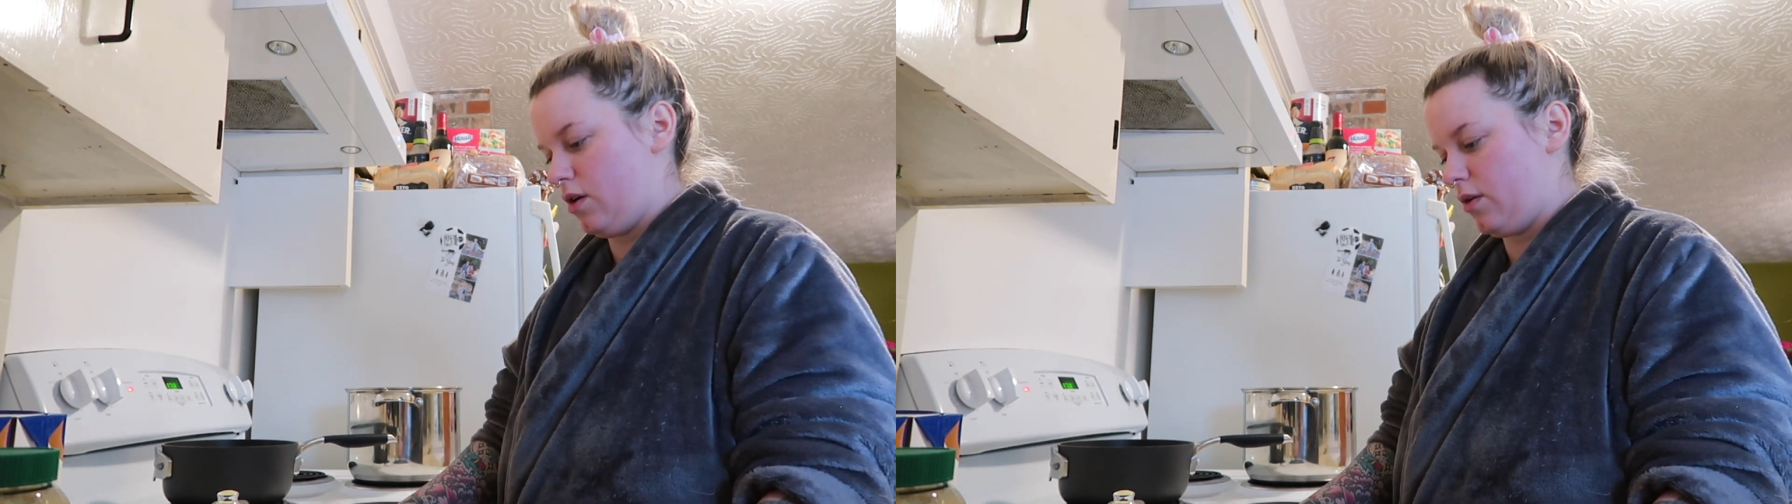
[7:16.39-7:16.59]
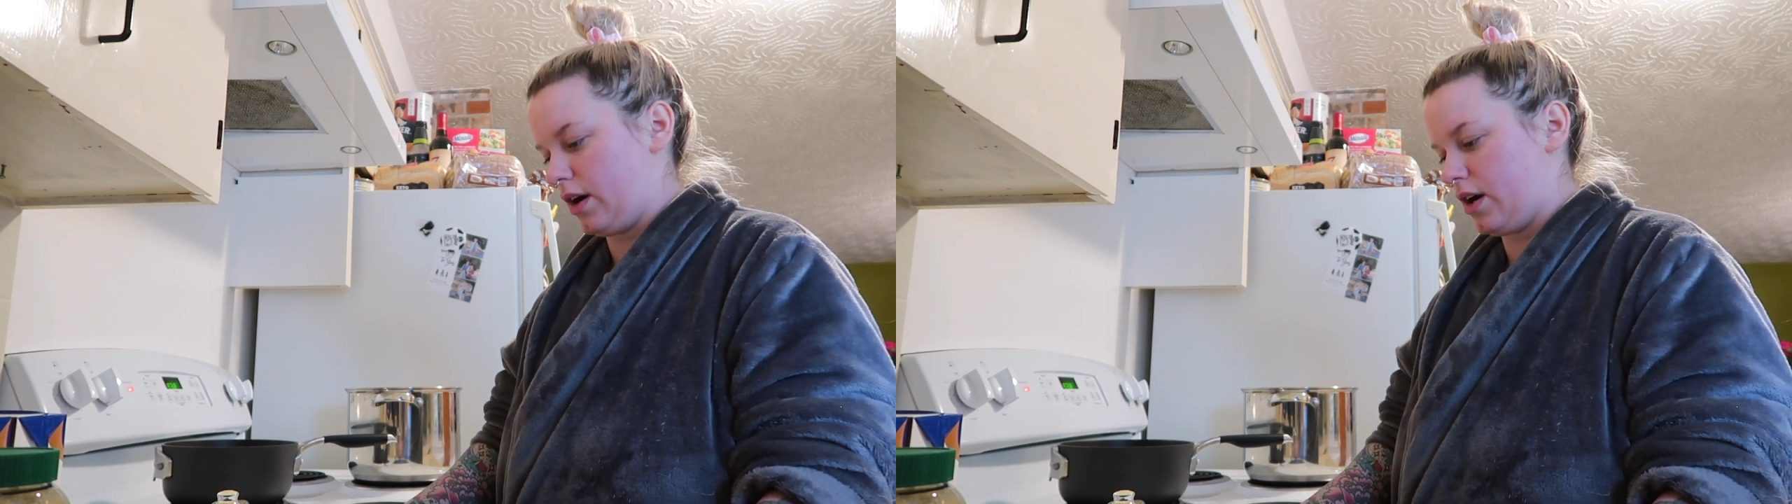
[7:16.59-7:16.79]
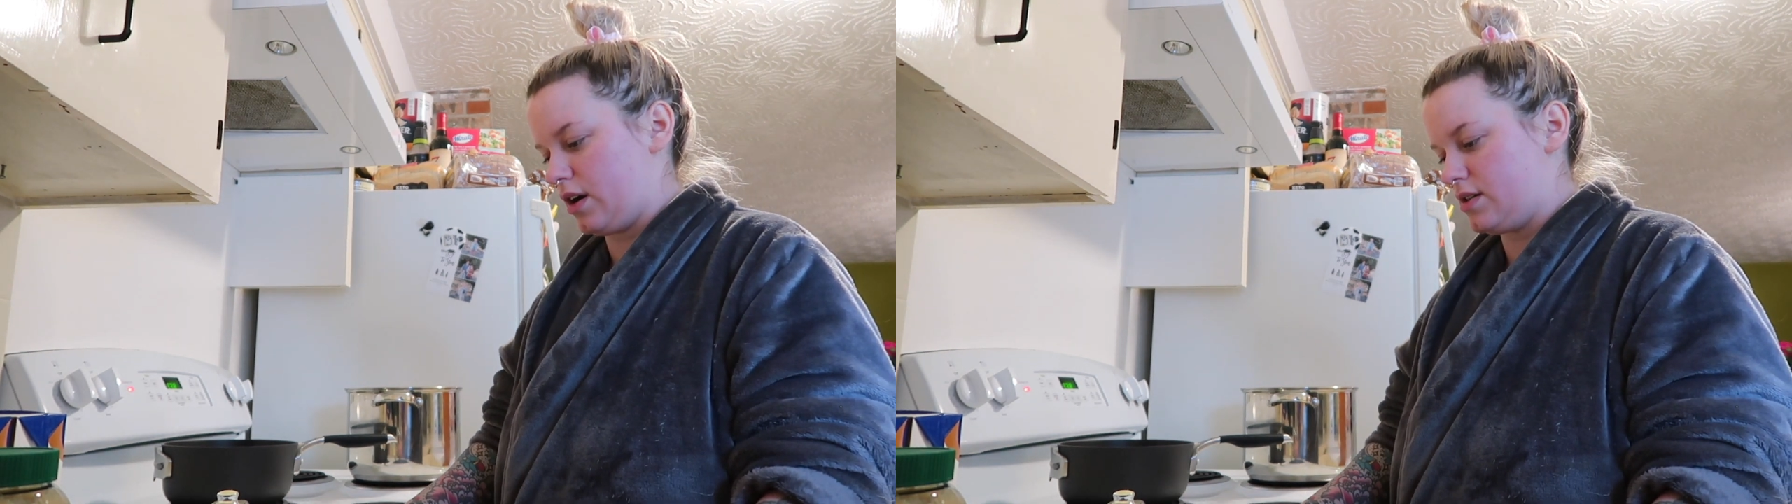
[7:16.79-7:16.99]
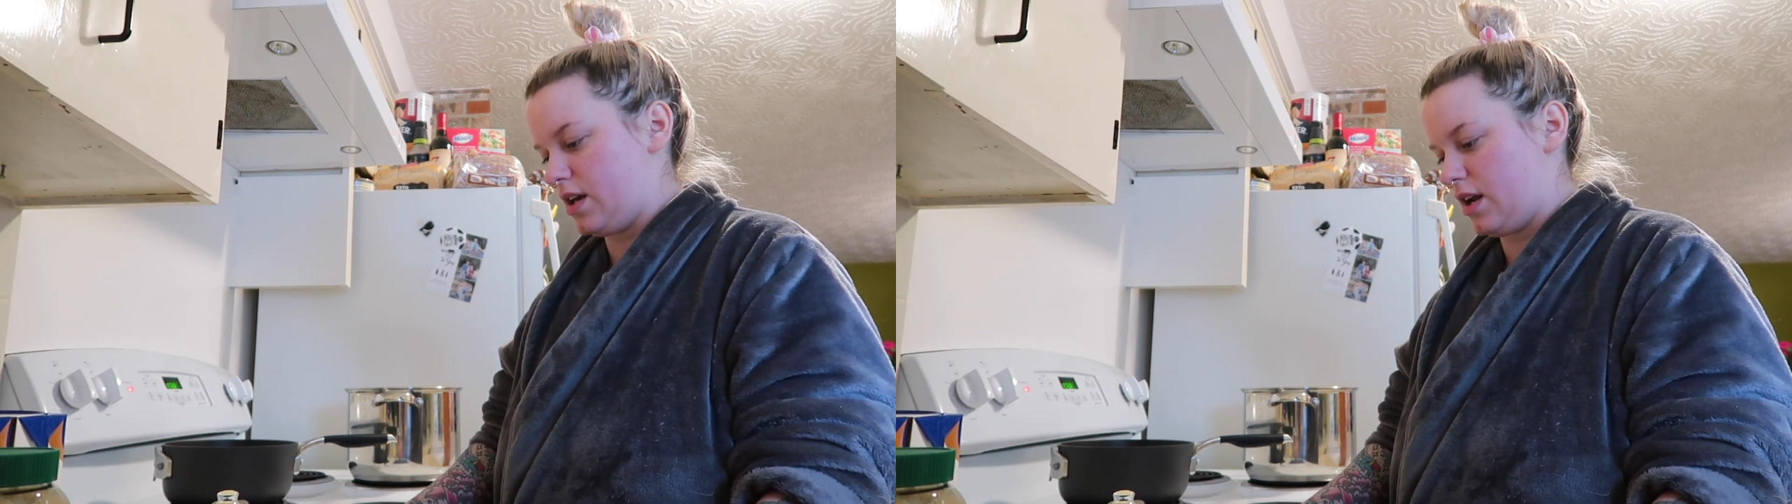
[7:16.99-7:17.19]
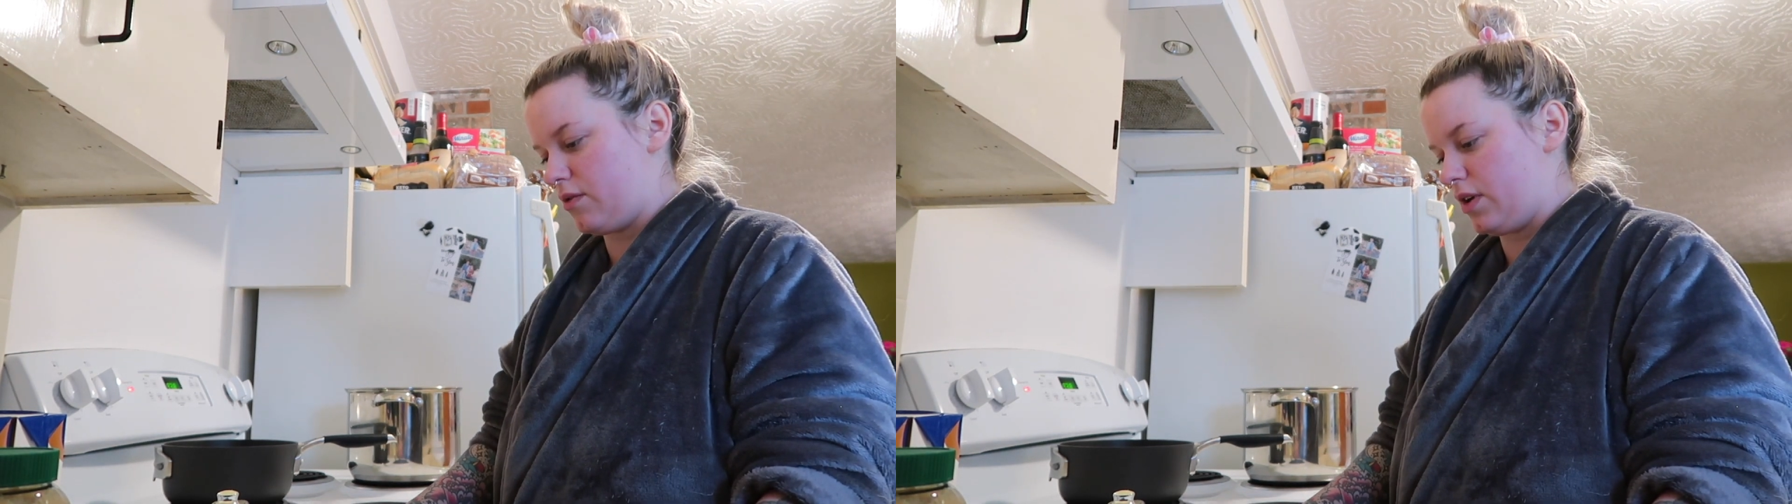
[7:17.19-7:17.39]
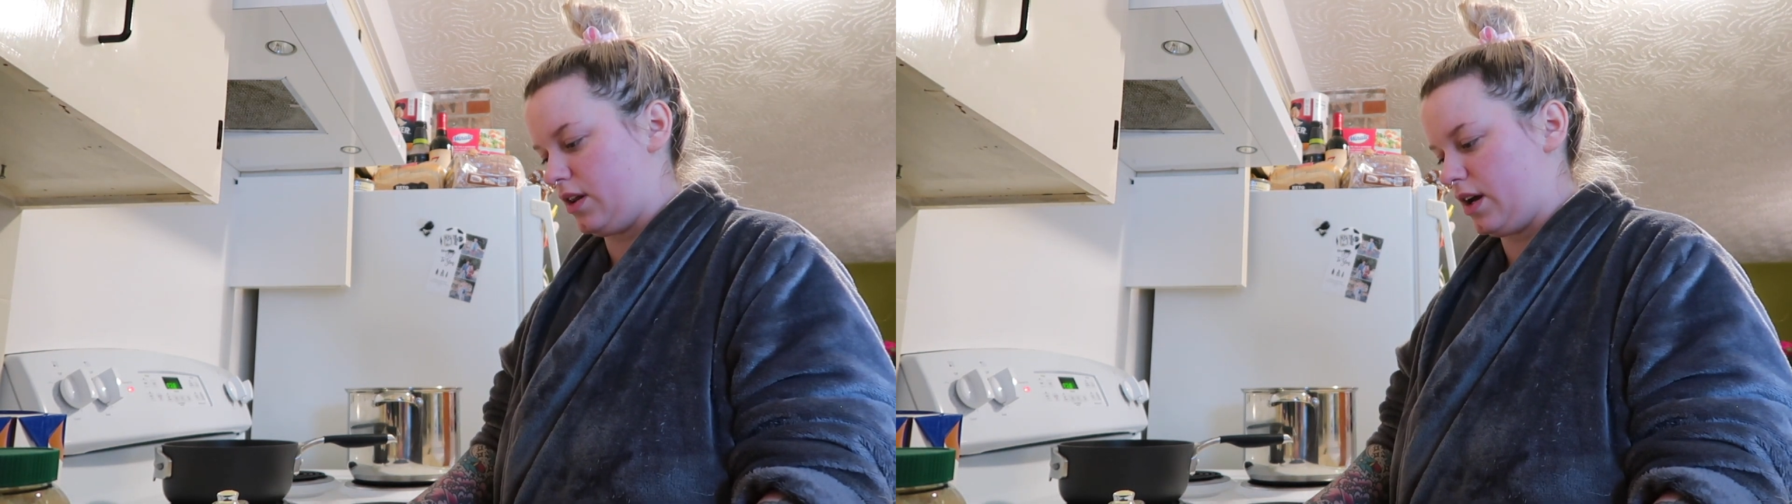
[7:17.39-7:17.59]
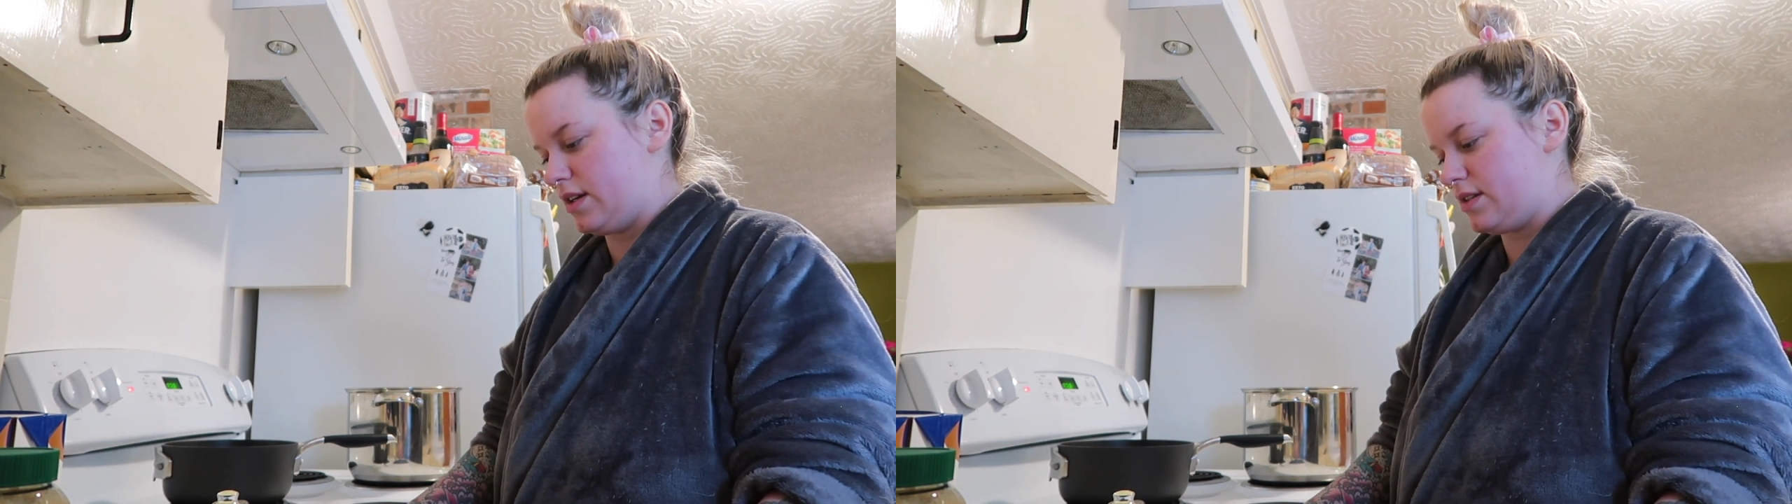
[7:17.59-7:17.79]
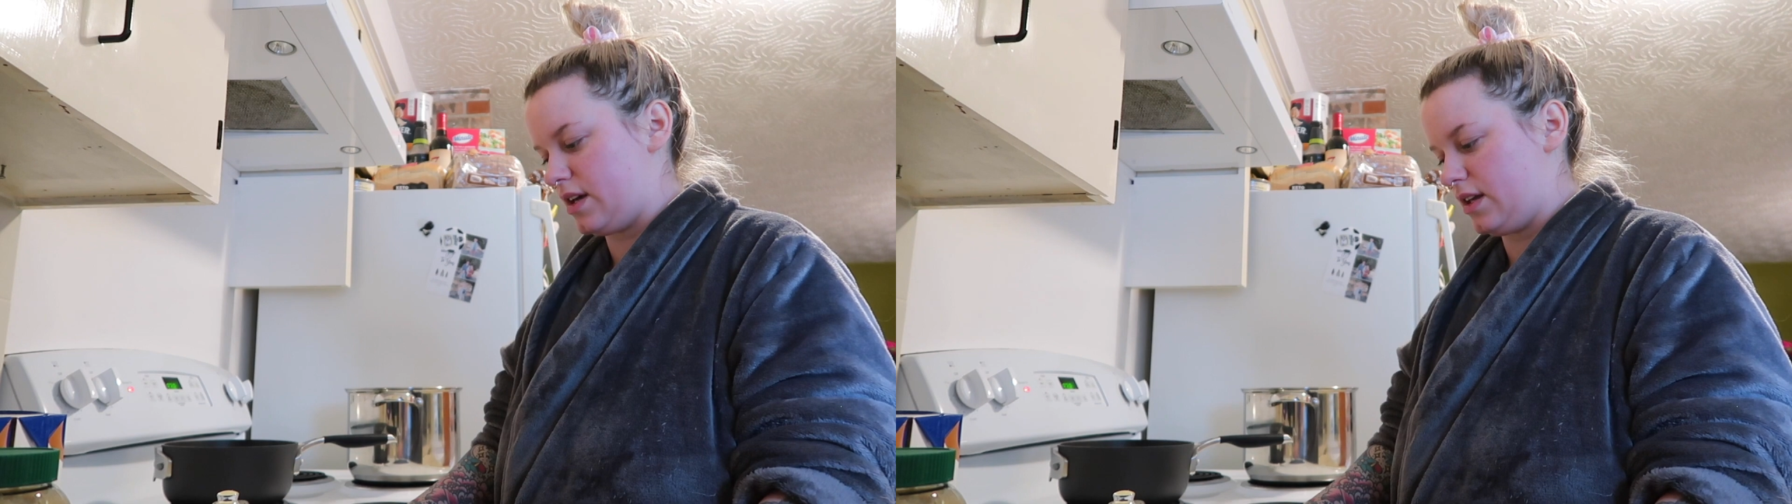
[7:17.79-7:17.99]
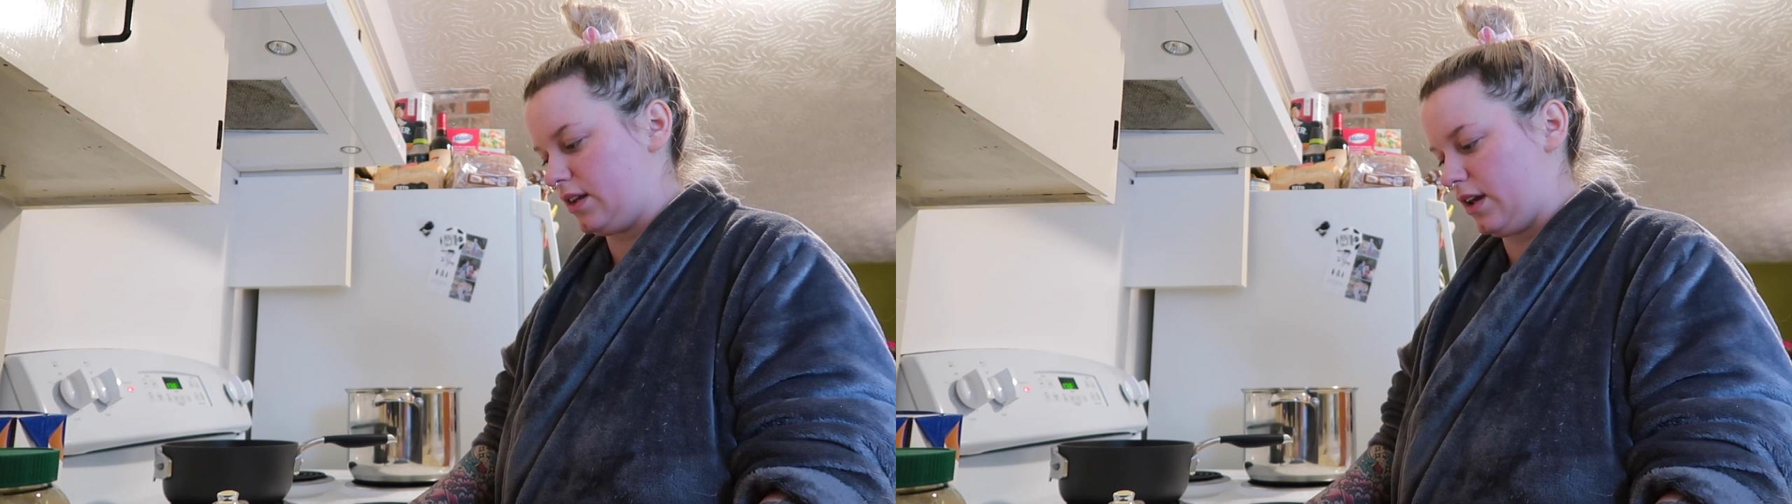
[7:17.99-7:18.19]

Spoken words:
coworkers and I realized that,